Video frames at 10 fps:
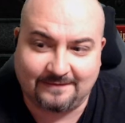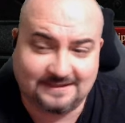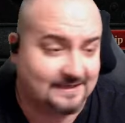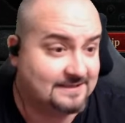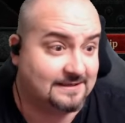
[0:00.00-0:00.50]
That's
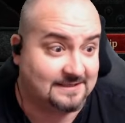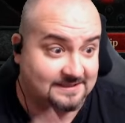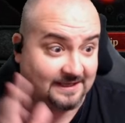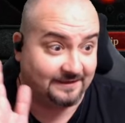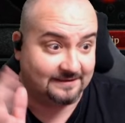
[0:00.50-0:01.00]
it. That's it. It's
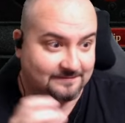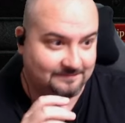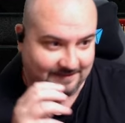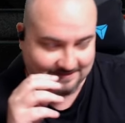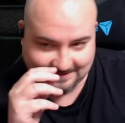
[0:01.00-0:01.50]
done now.
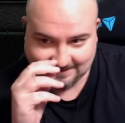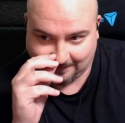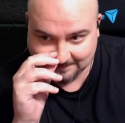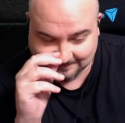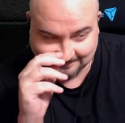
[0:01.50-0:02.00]
That's it. It's locked.